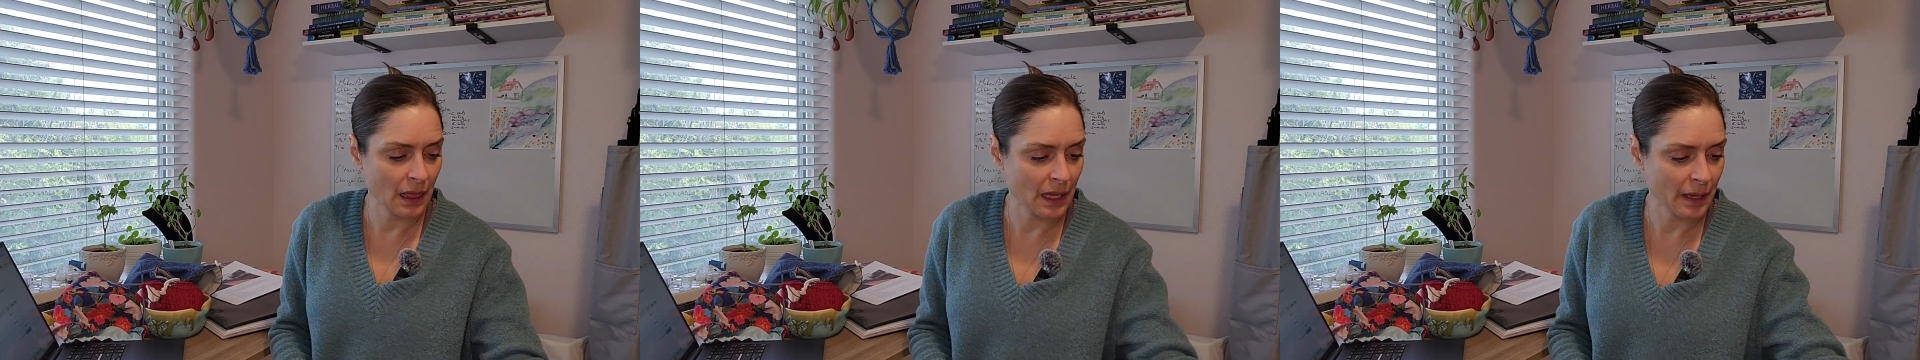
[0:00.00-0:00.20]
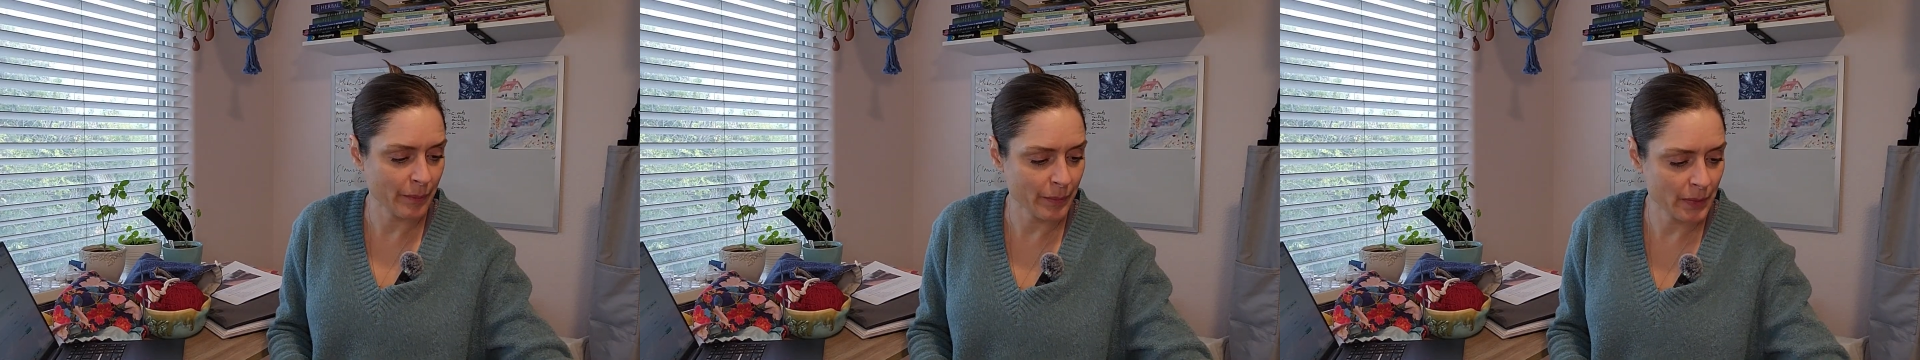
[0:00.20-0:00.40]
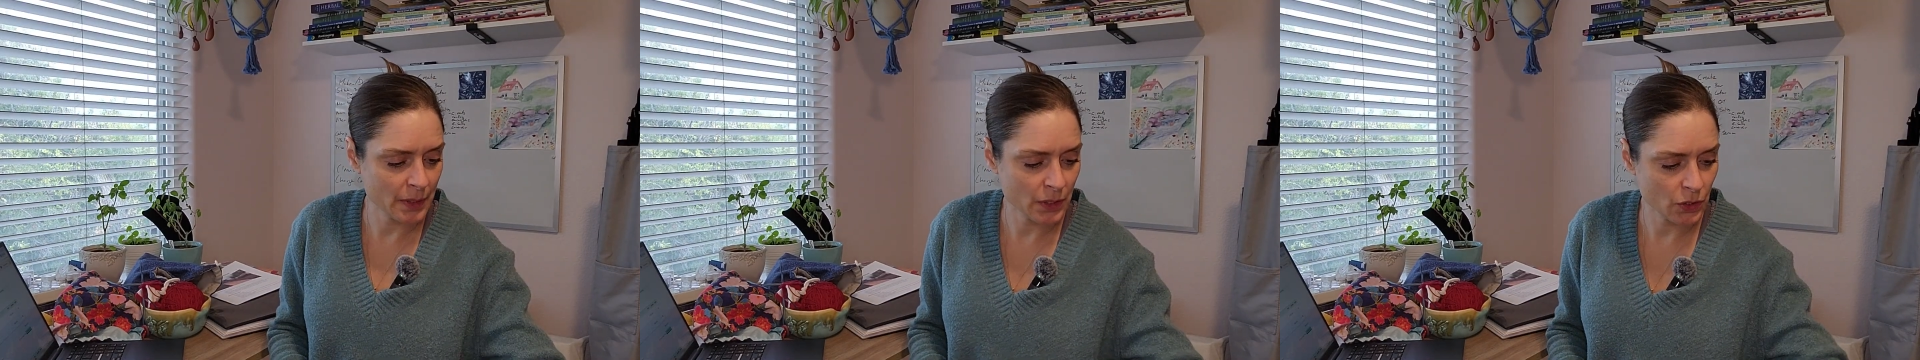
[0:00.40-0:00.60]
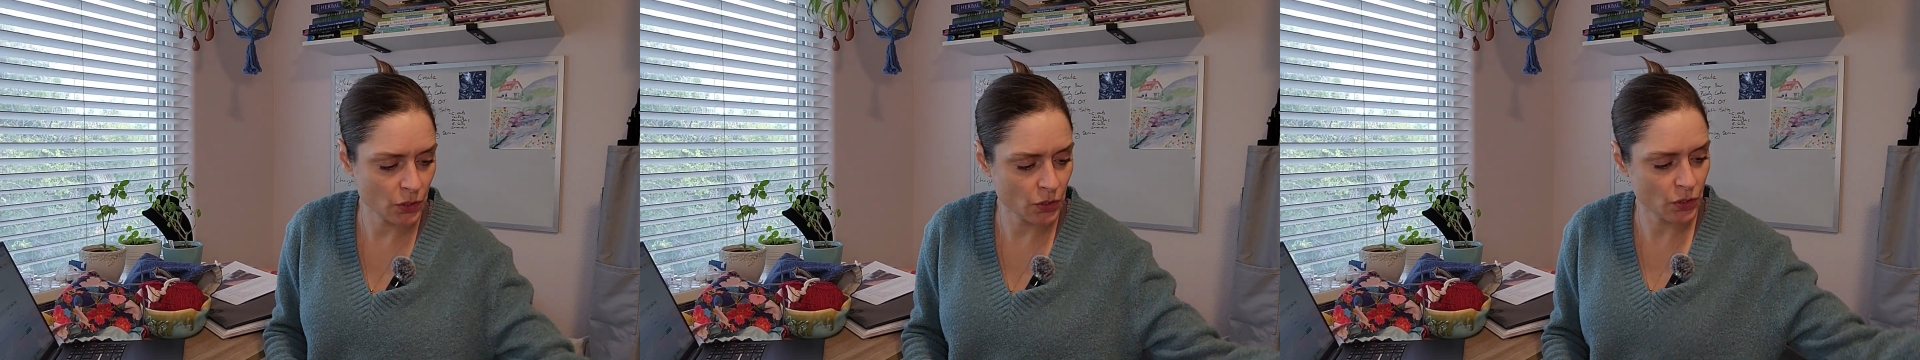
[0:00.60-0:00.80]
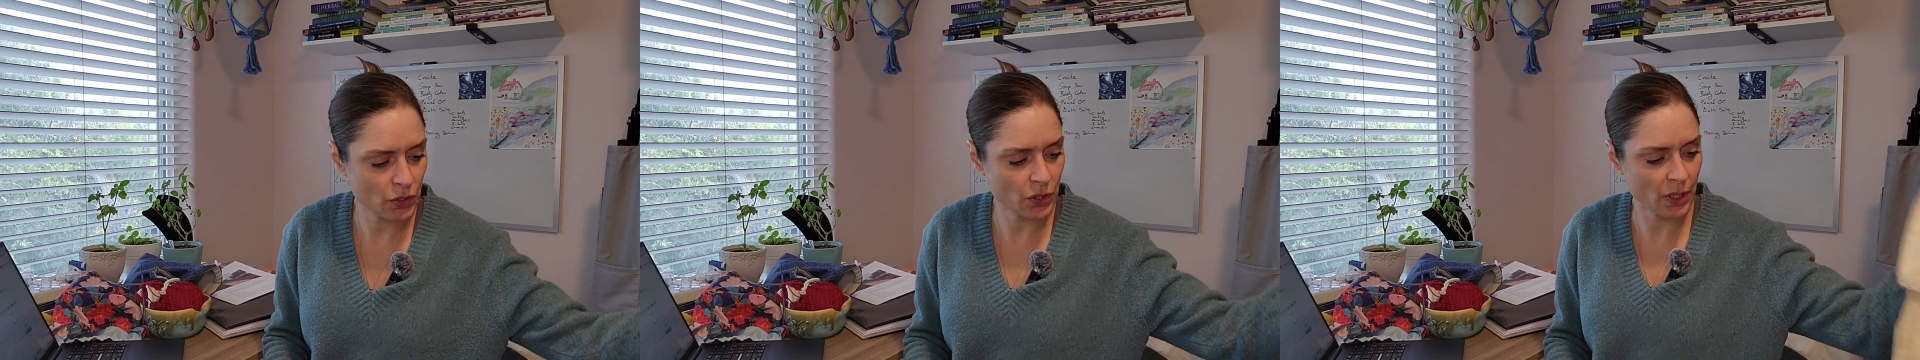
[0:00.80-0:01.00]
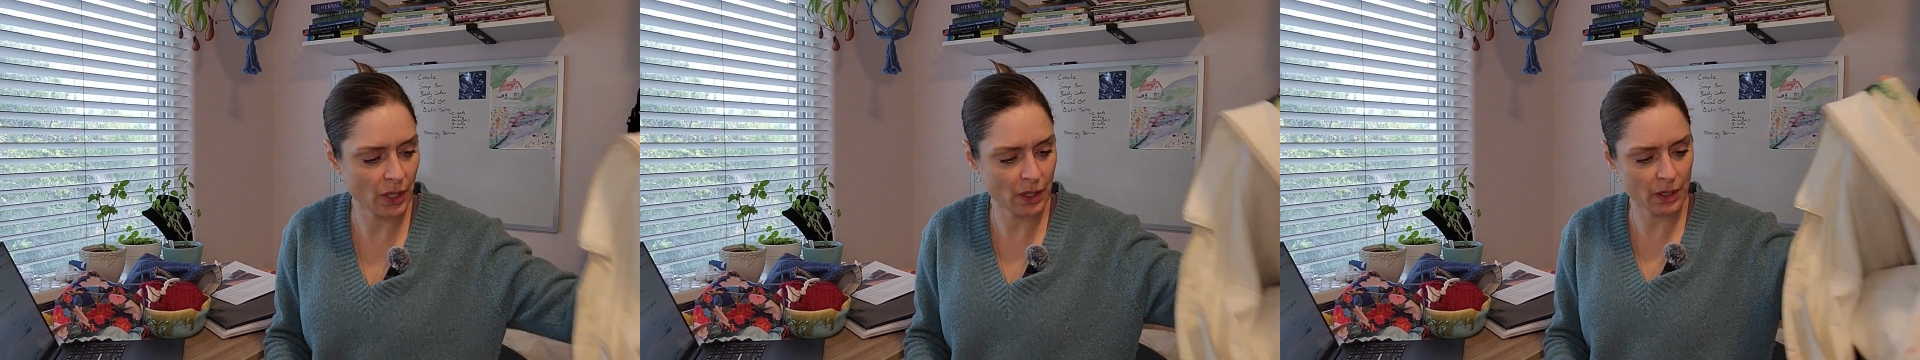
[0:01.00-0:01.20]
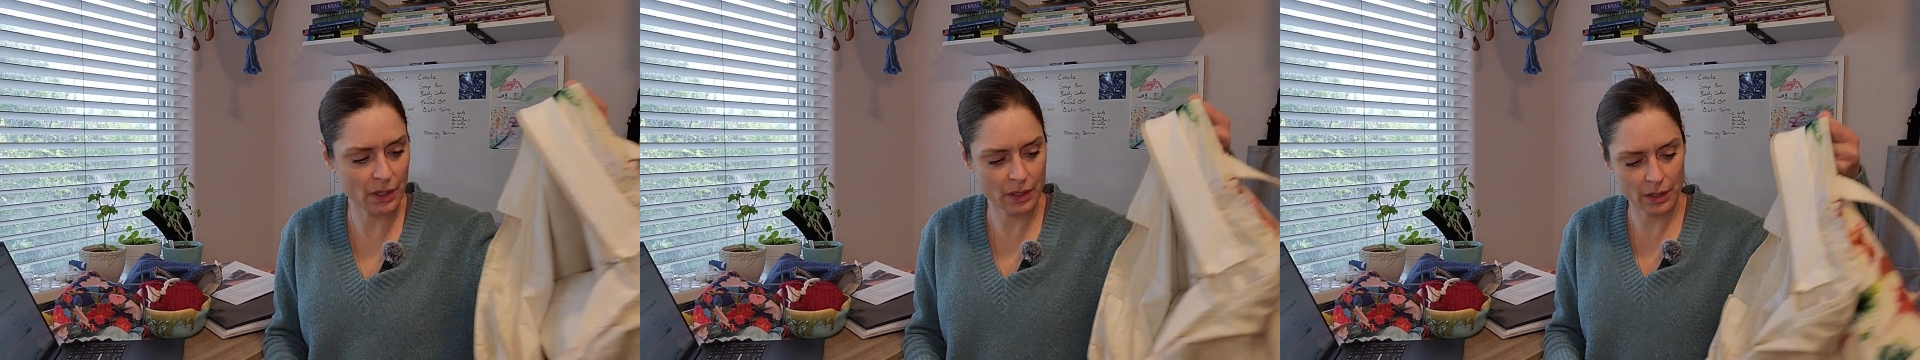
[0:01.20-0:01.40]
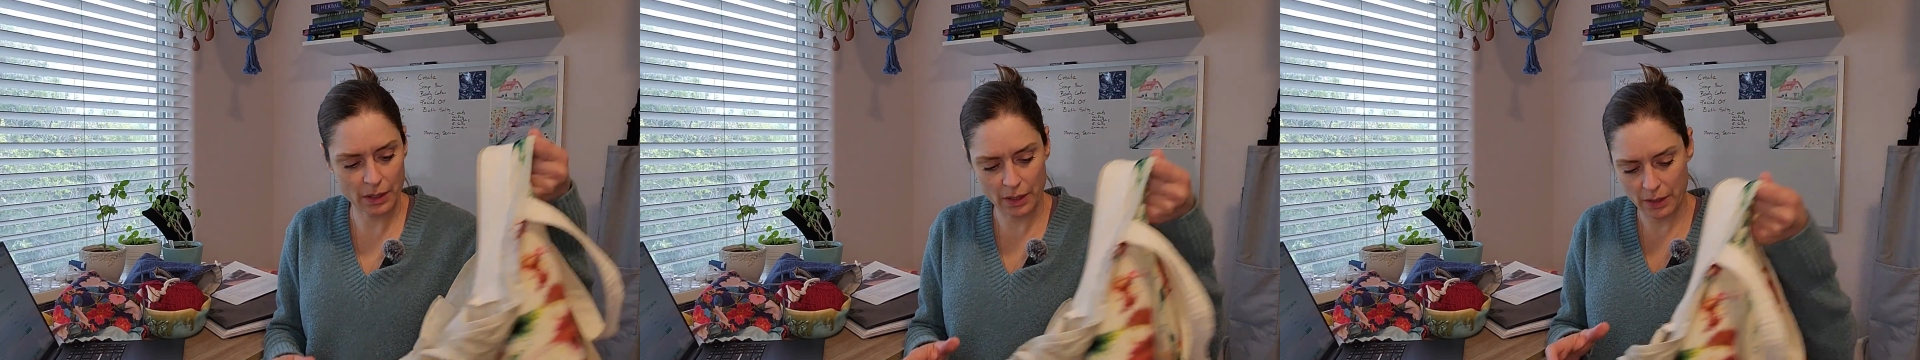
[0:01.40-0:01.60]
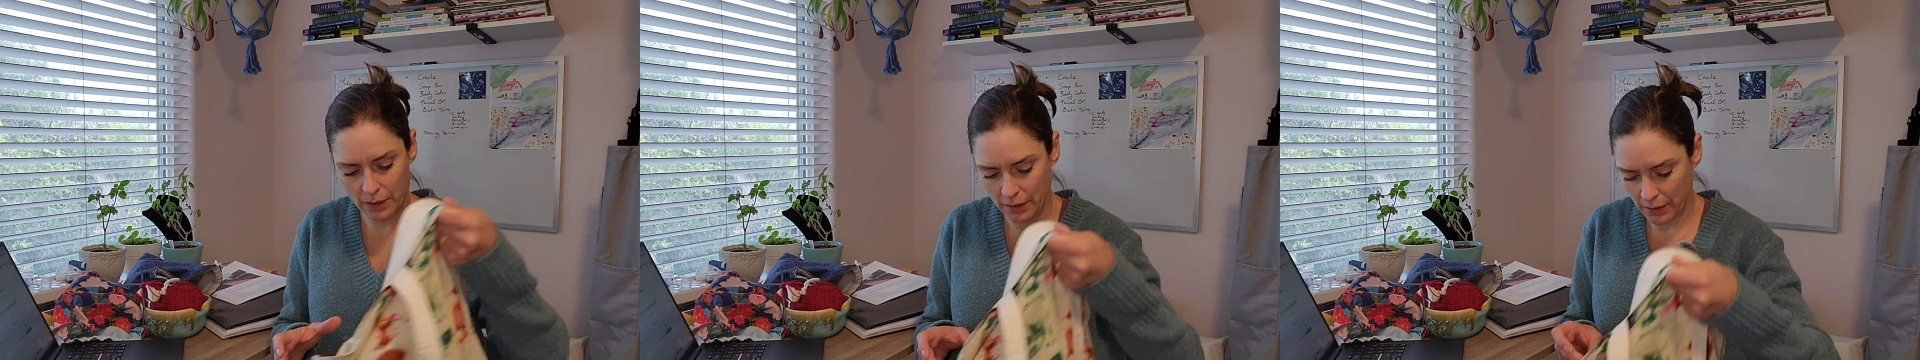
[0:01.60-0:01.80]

Let me share